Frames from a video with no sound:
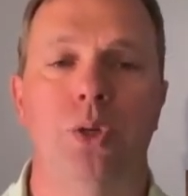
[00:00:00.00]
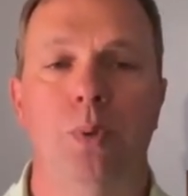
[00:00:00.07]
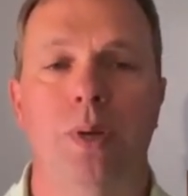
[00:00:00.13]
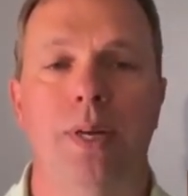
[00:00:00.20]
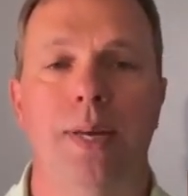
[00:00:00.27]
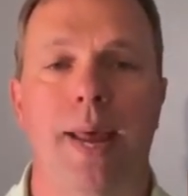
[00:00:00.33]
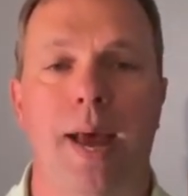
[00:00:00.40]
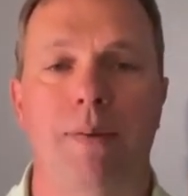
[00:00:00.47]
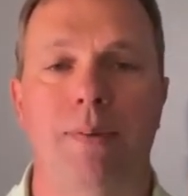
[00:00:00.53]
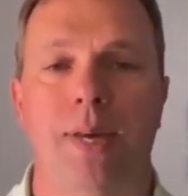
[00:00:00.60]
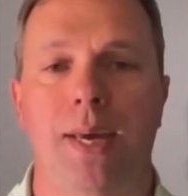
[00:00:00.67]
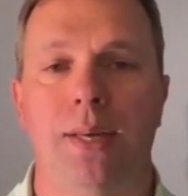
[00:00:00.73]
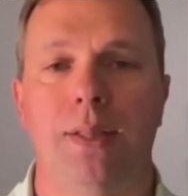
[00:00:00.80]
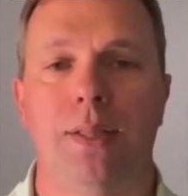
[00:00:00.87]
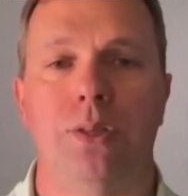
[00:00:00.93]
you can
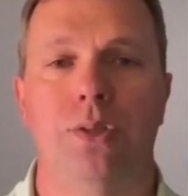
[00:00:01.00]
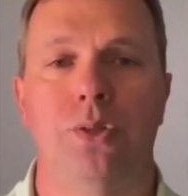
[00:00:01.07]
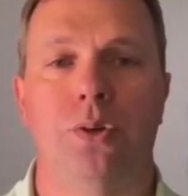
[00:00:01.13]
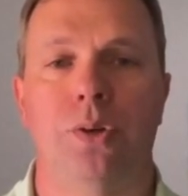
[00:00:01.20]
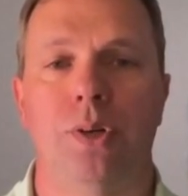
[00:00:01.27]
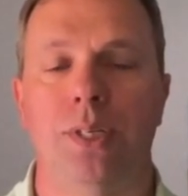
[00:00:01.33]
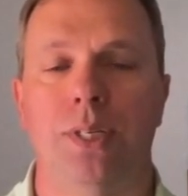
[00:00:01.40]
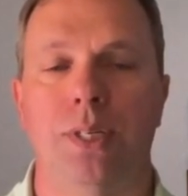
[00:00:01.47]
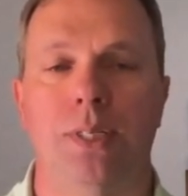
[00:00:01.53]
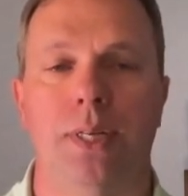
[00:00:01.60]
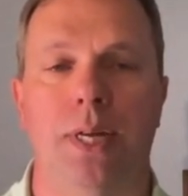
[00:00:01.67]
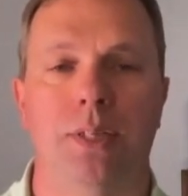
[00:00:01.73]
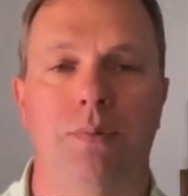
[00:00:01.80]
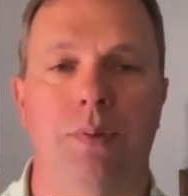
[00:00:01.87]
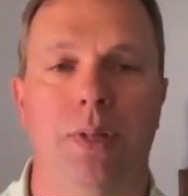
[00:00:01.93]
navigate this journey
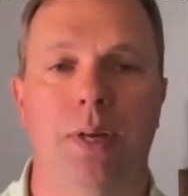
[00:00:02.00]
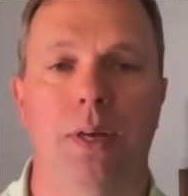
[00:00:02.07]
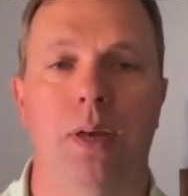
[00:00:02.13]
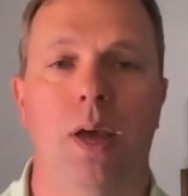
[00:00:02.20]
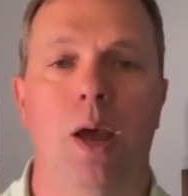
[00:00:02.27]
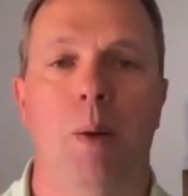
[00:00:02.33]
successfully.